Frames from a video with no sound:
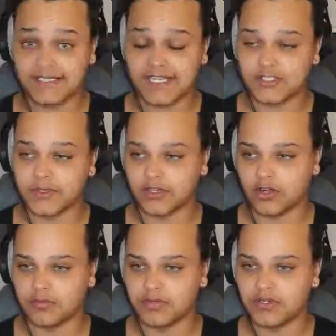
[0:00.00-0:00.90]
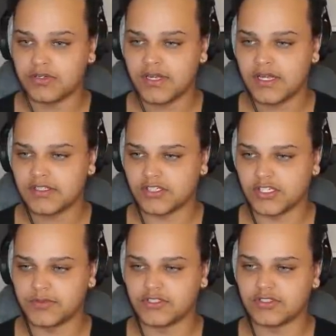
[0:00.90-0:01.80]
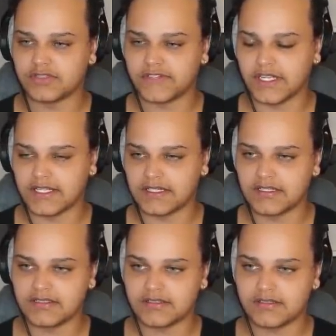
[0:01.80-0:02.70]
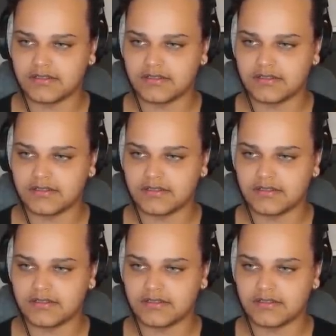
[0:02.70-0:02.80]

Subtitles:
tatsu and a combo. So you would do something like this.